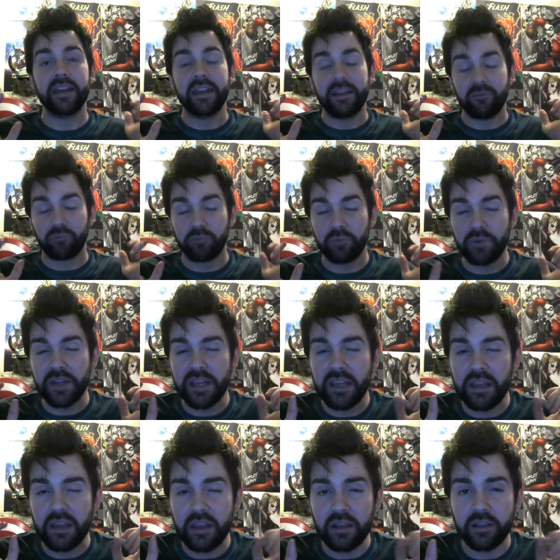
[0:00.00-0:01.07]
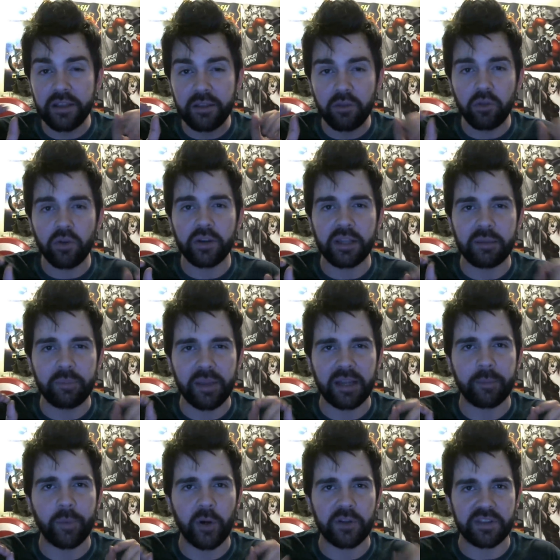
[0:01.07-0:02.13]
Really look and pick
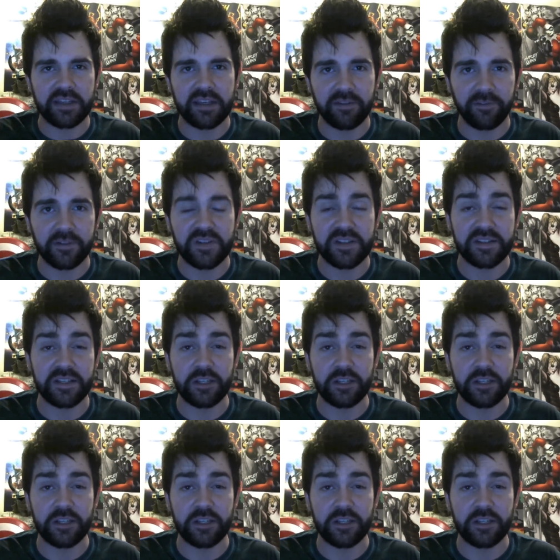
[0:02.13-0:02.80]
apart the differences,